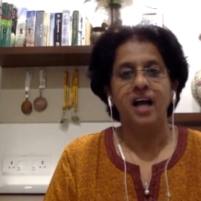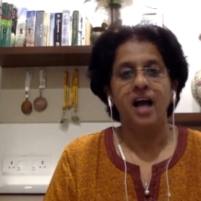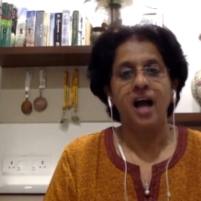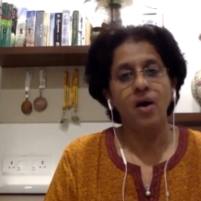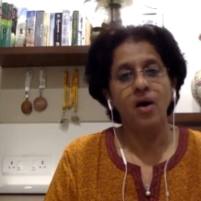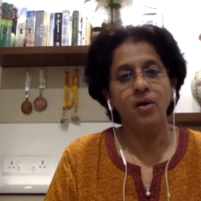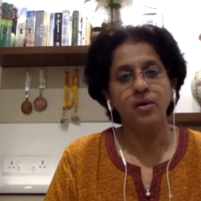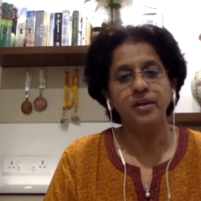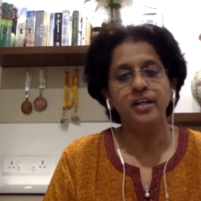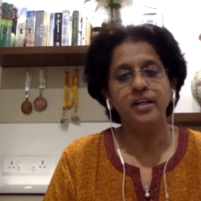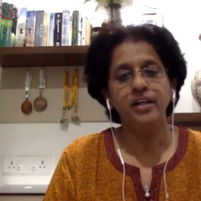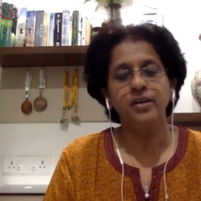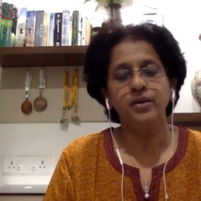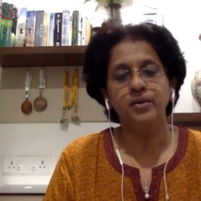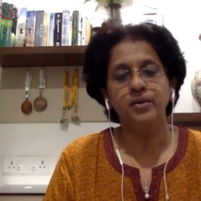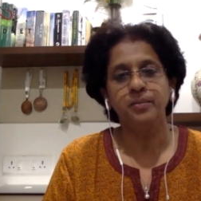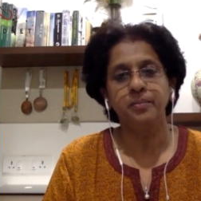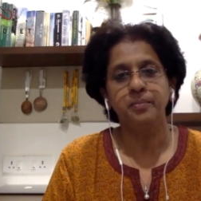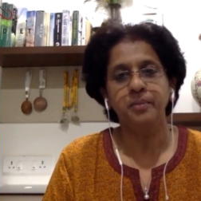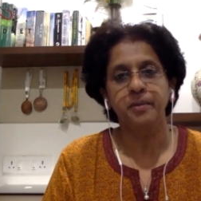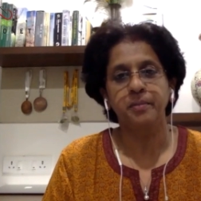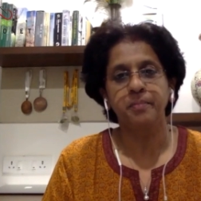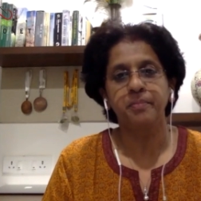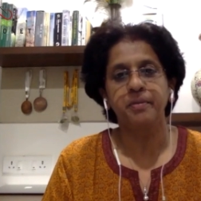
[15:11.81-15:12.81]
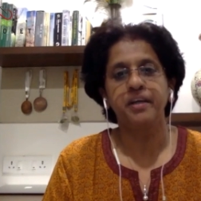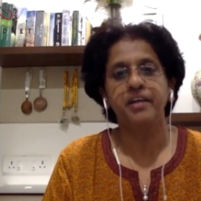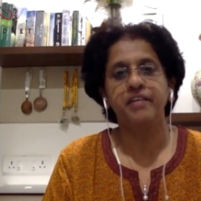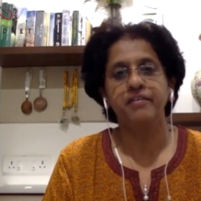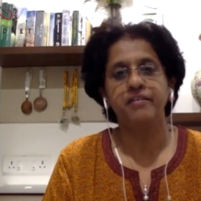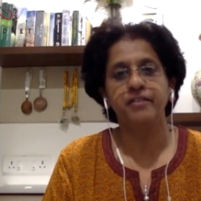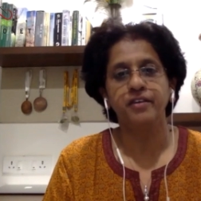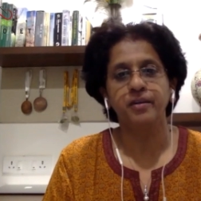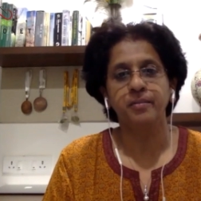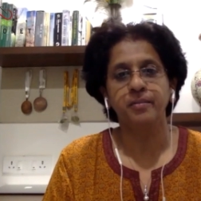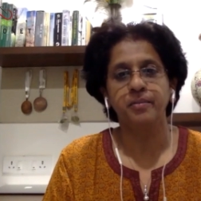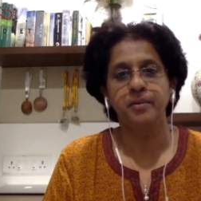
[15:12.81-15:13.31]
How did you prepare
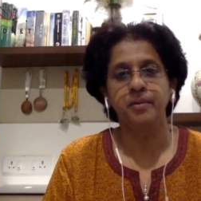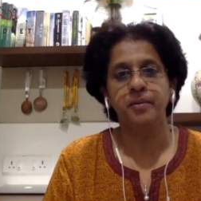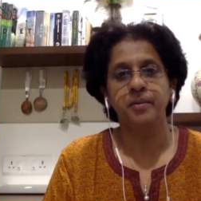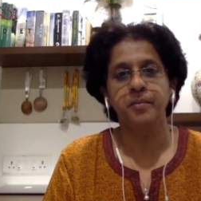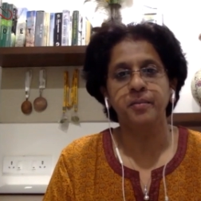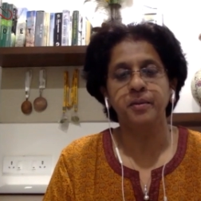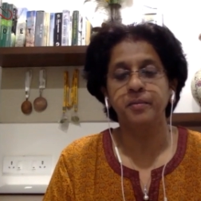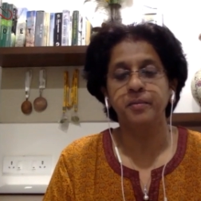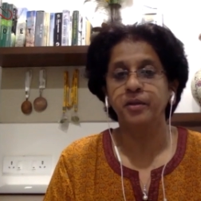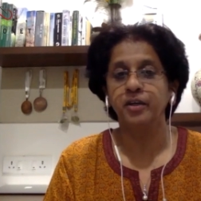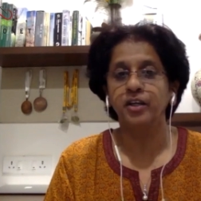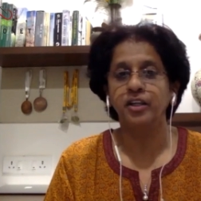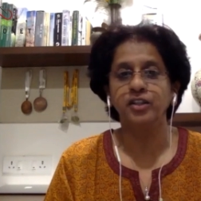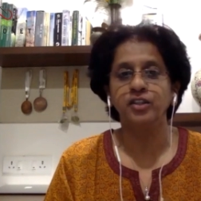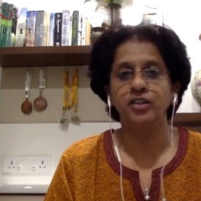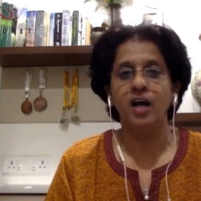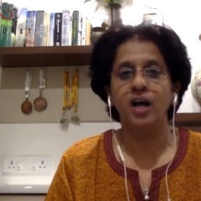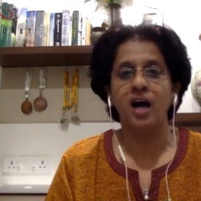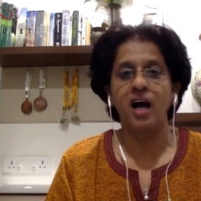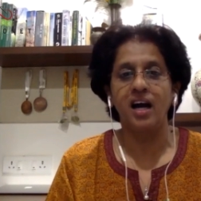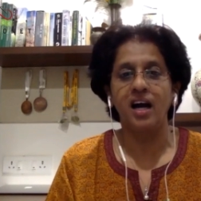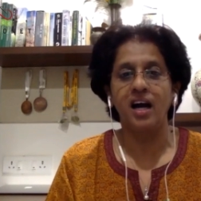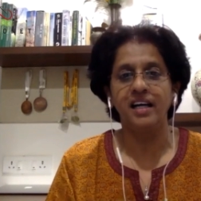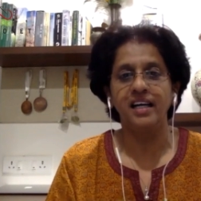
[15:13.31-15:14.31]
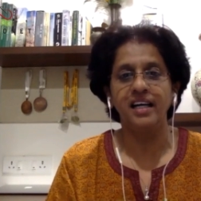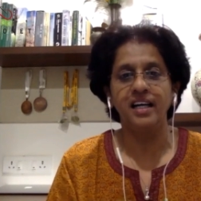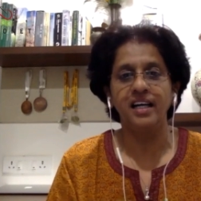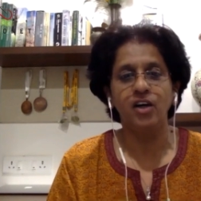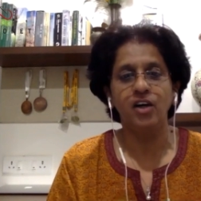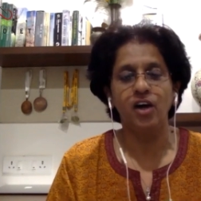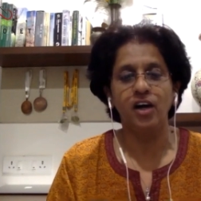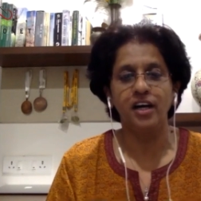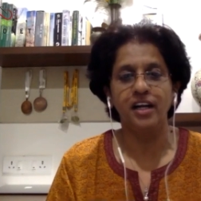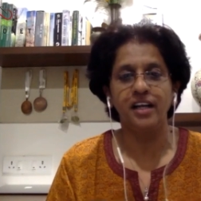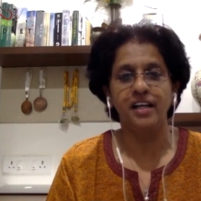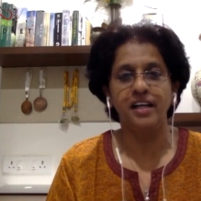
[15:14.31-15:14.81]
for PBP? Because you hardly
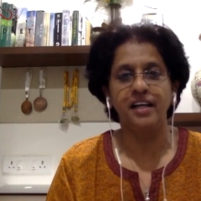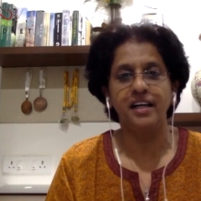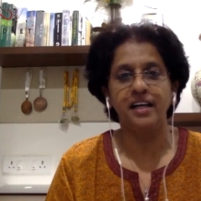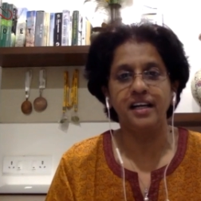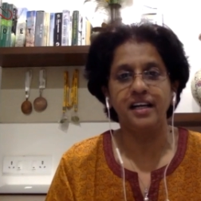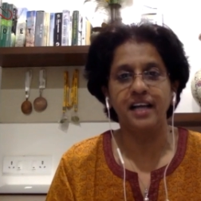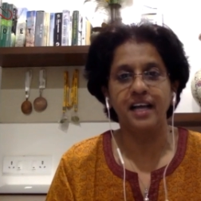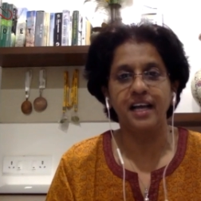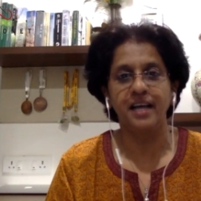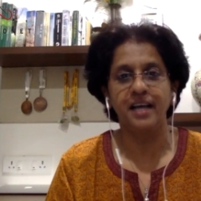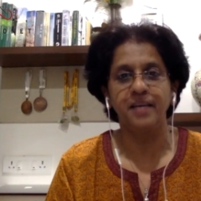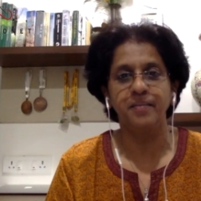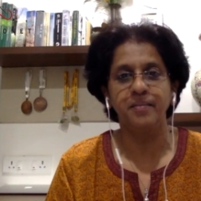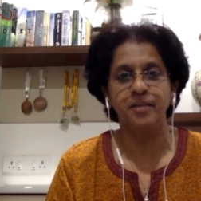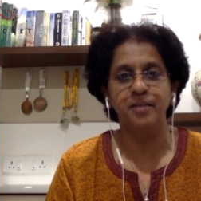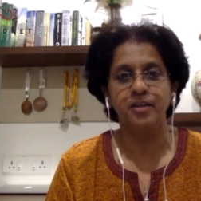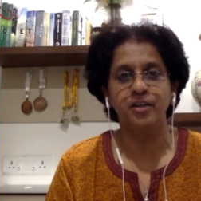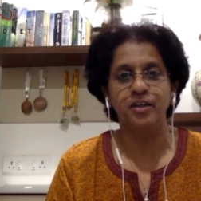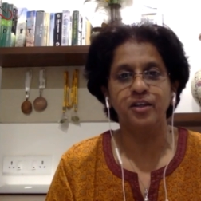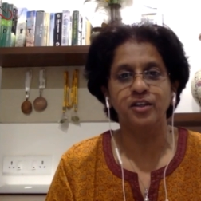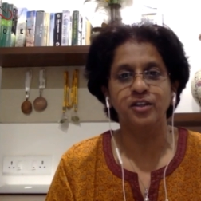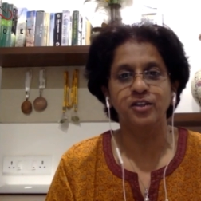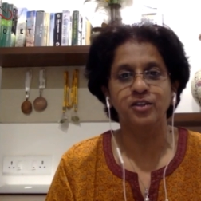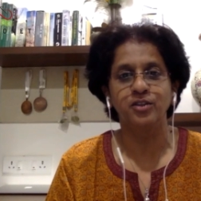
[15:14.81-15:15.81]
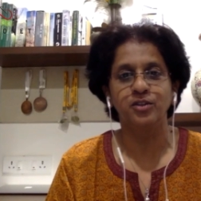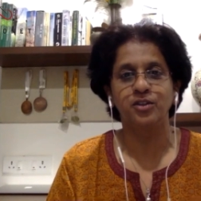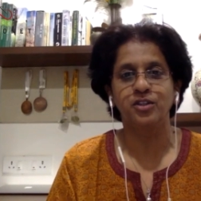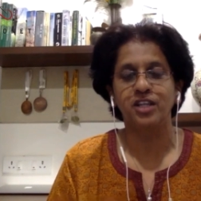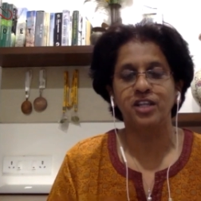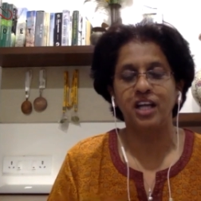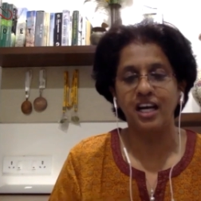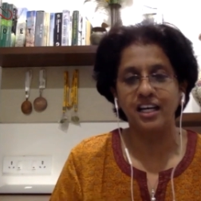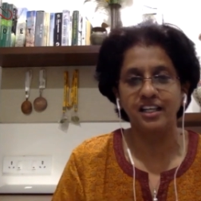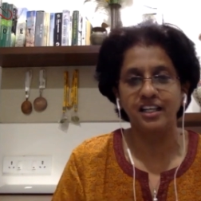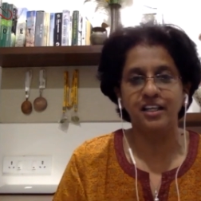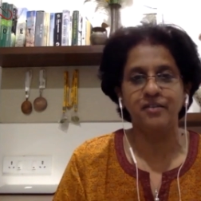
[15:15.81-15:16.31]
got any time because you
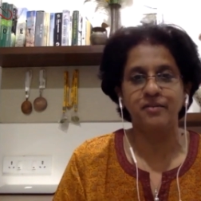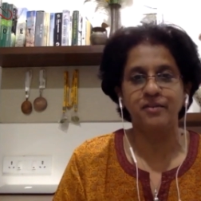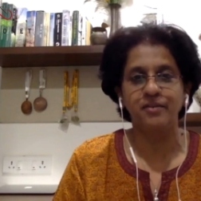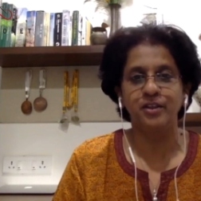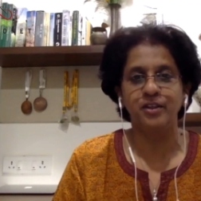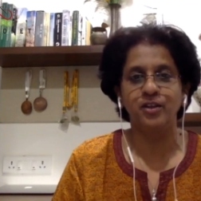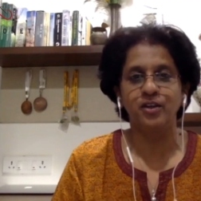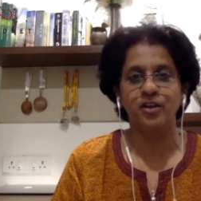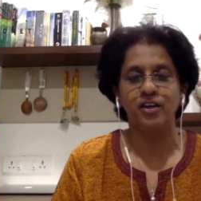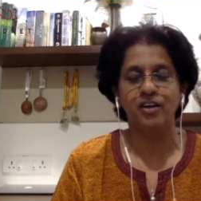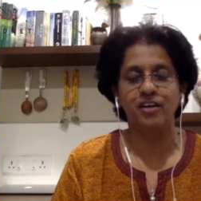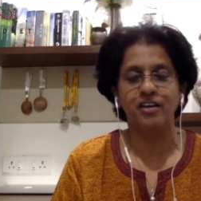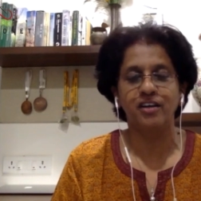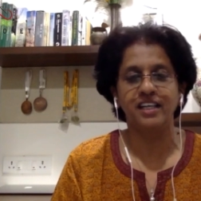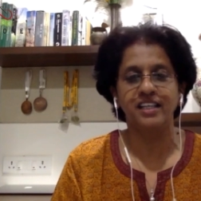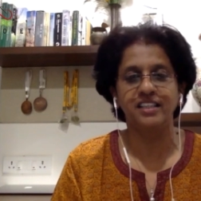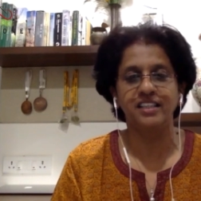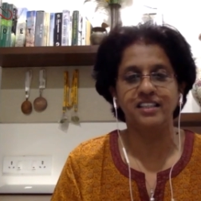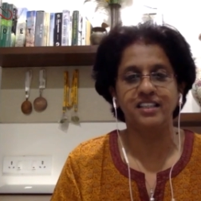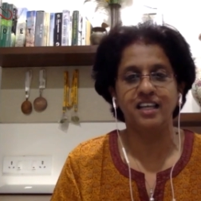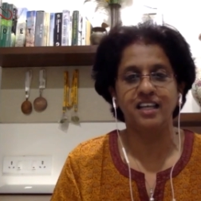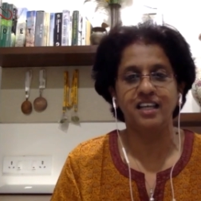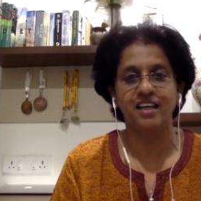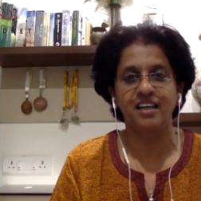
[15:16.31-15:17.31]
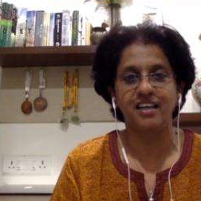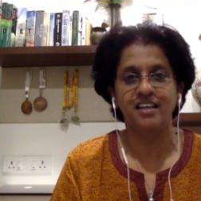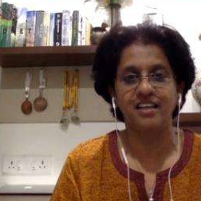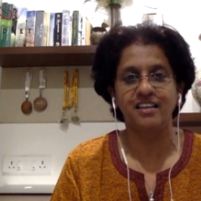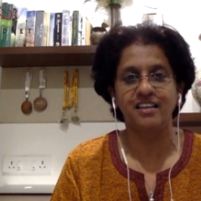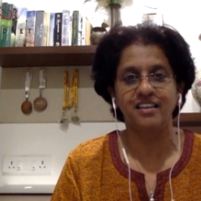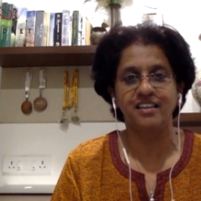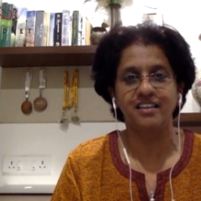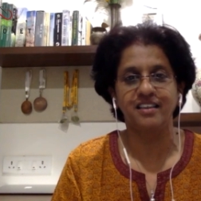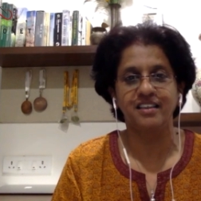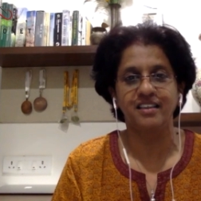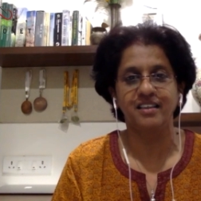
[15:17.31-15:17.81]
started with your SR,
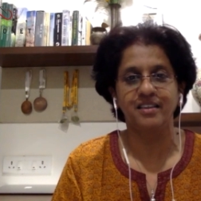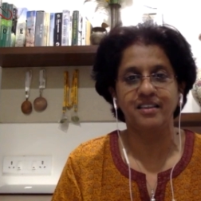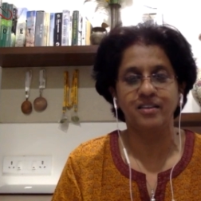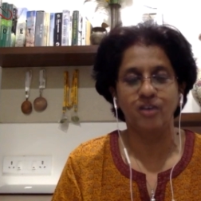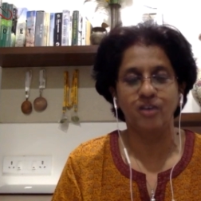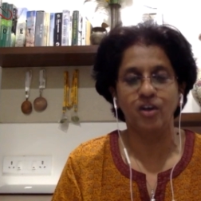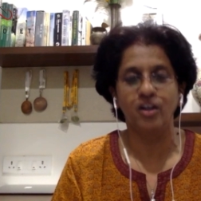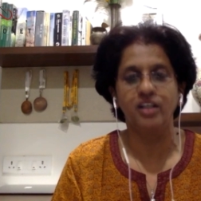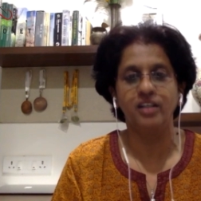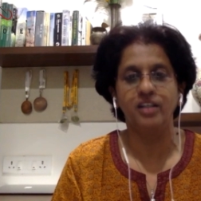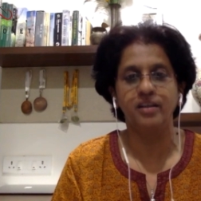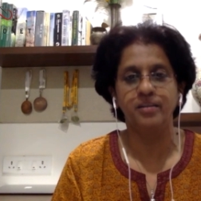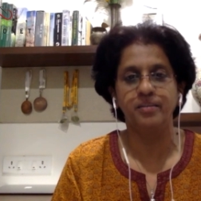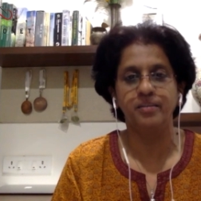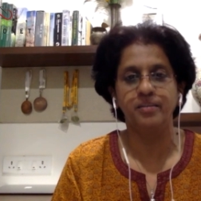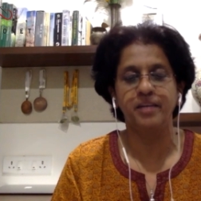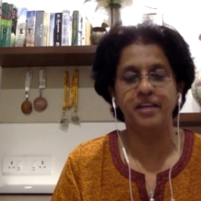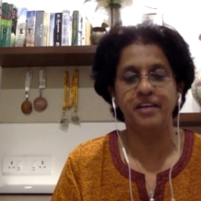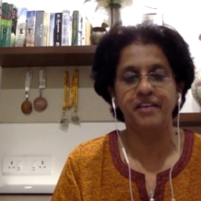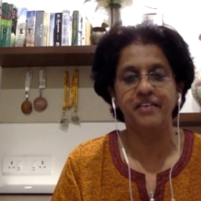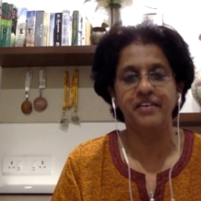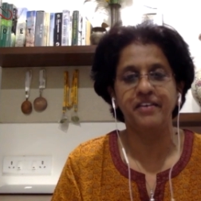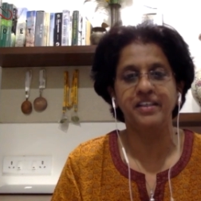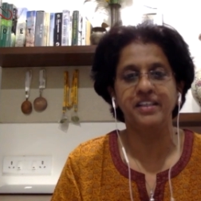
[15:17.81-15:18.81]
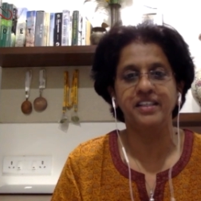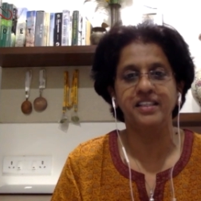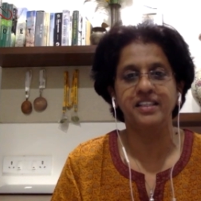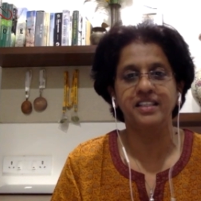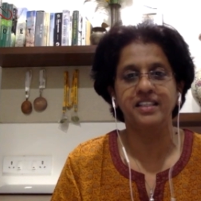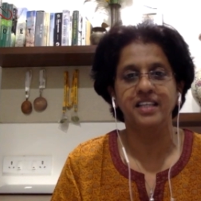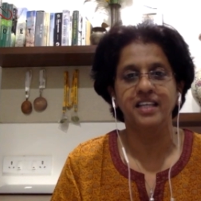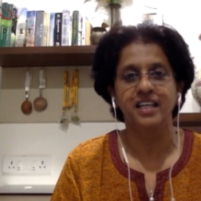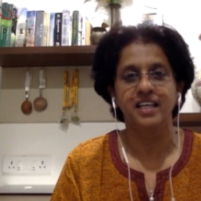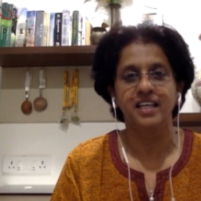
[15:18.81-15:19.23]
all the breves,